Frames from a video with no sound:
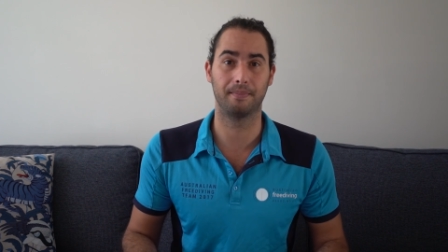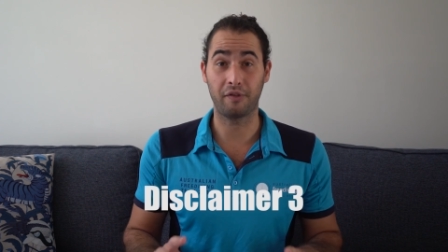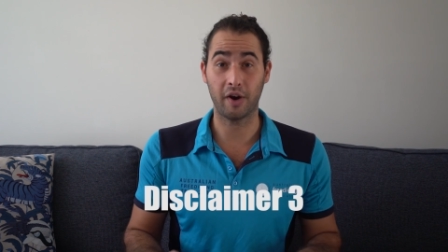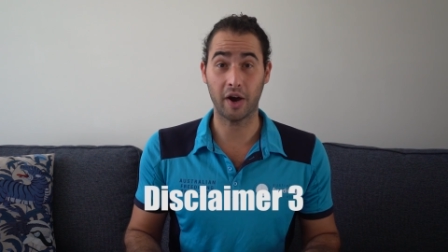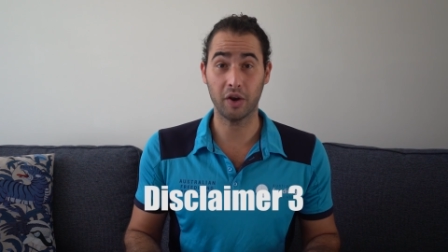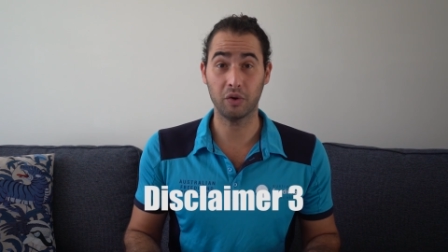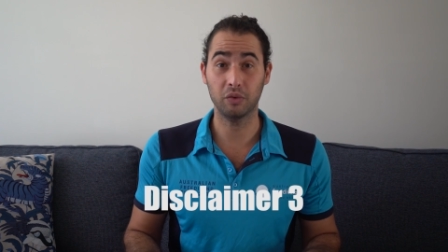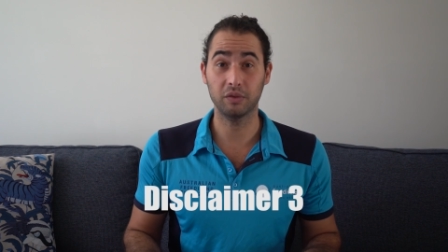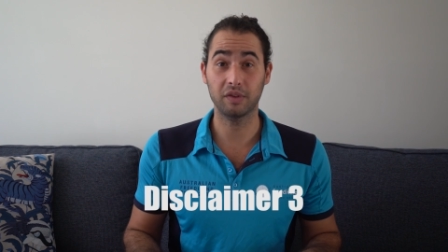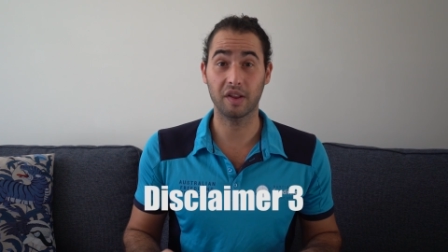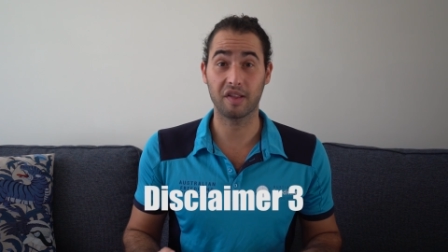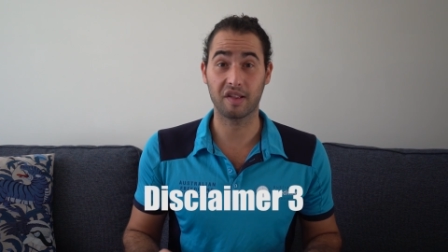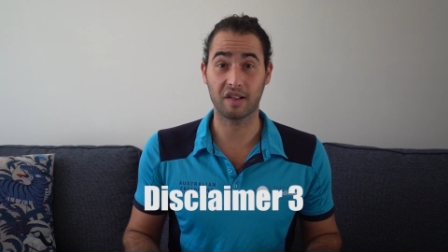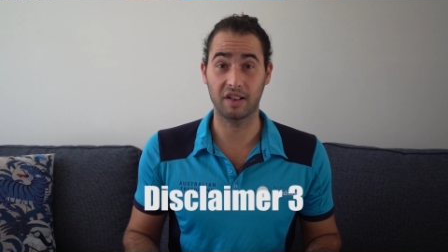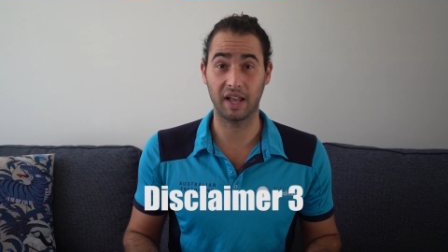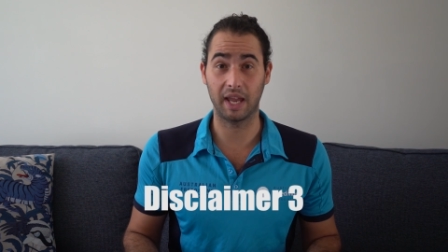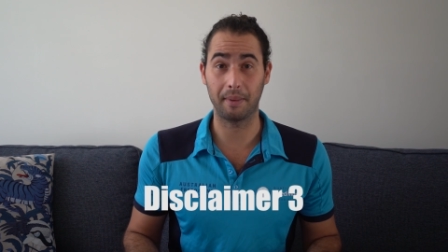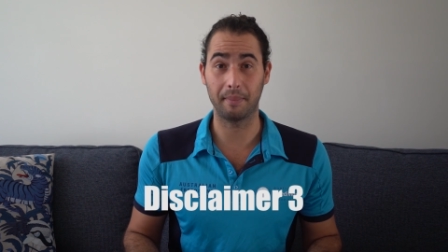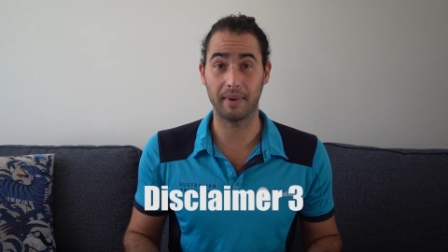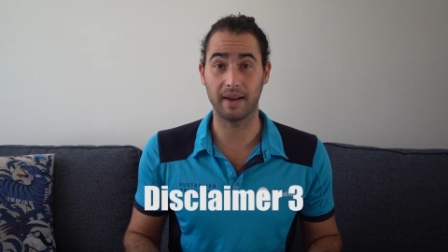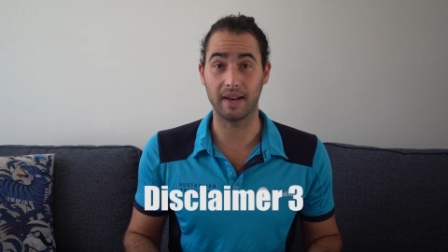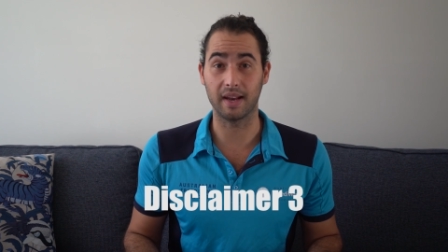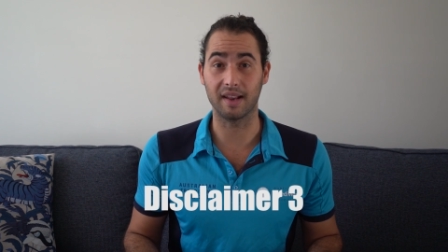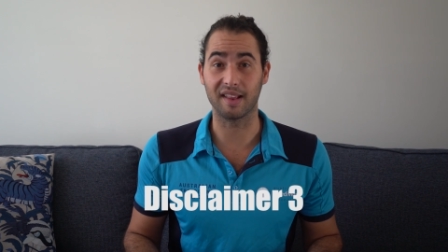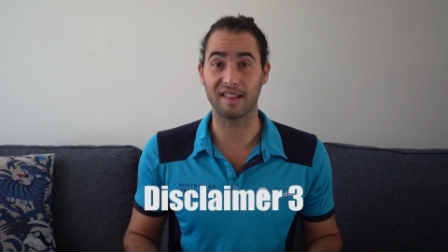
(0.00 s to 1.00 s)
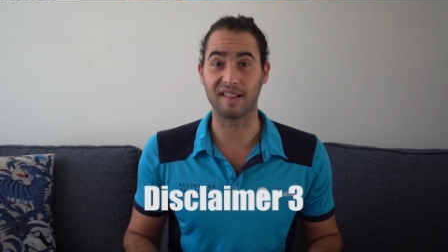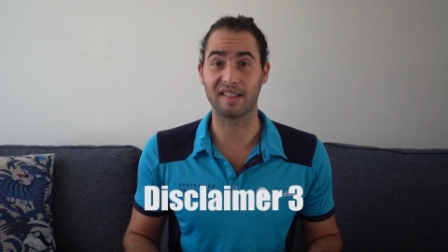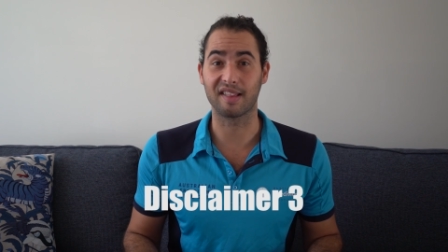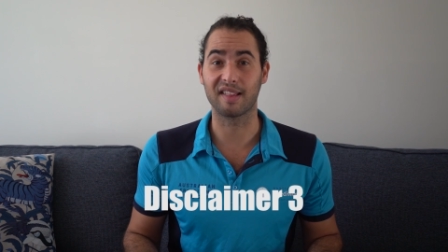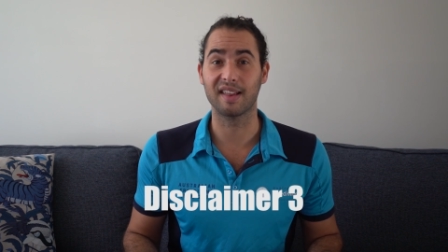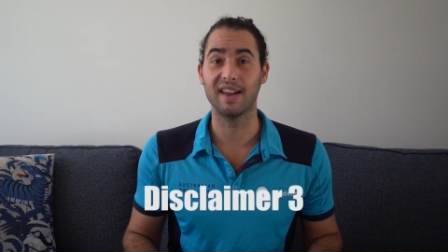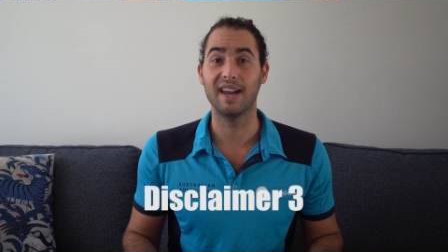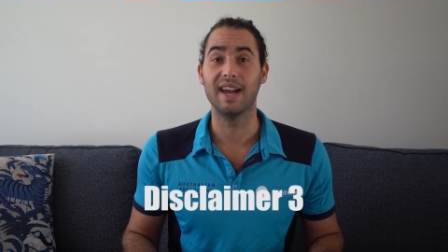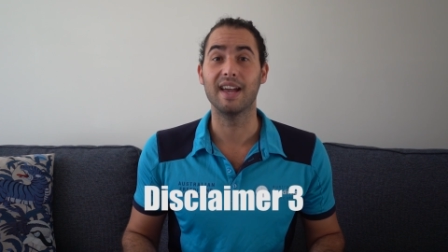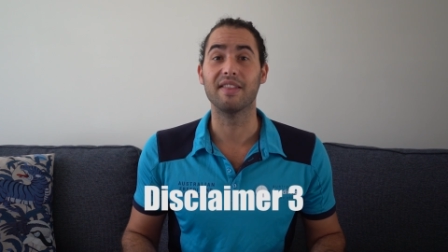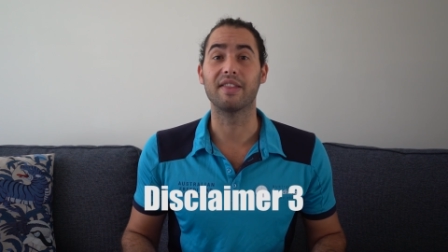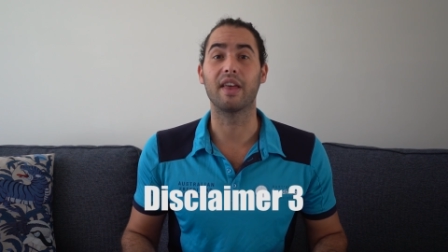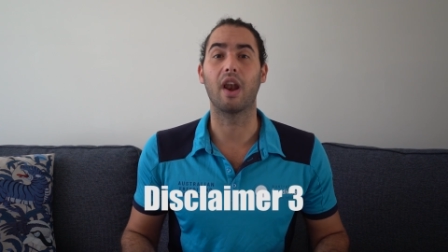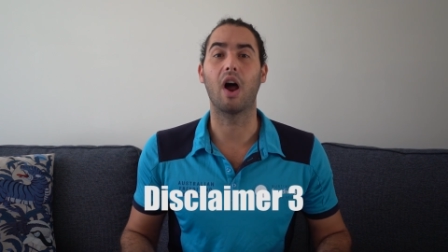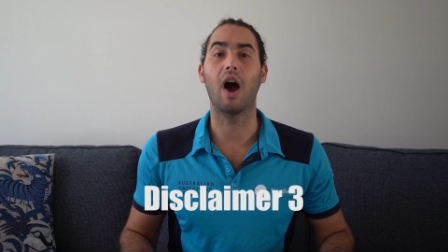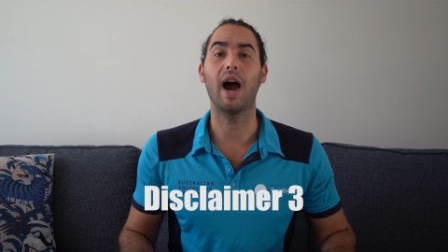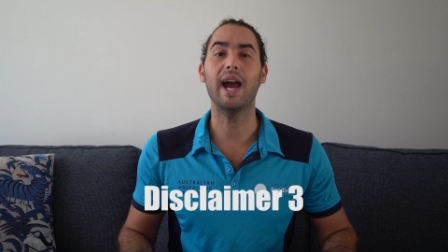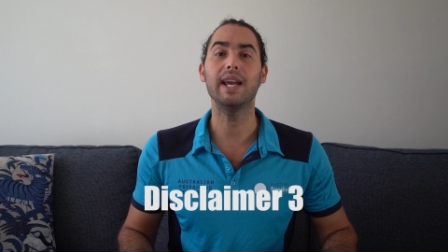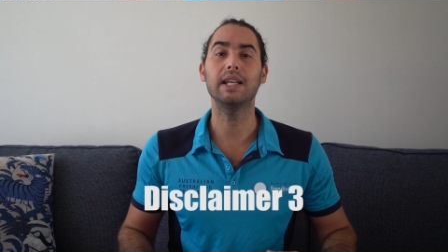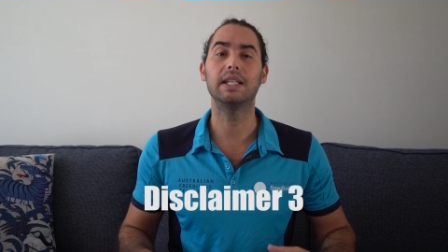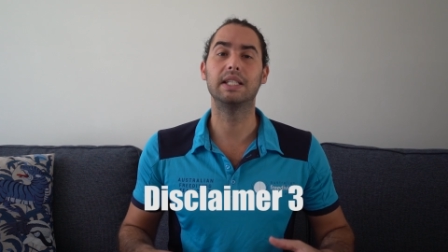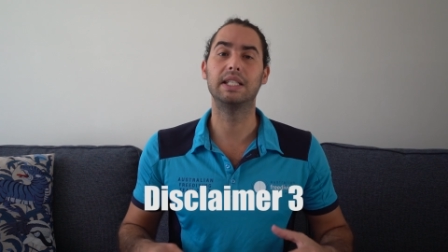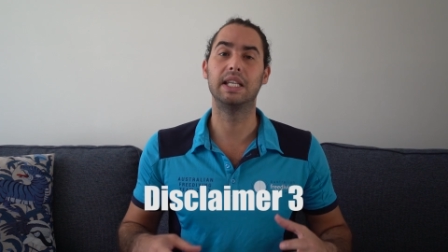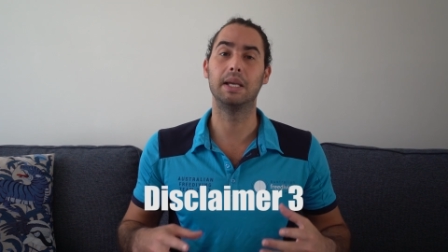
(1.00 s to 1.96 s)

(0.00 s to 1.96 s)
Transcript: Final disclaimer is that I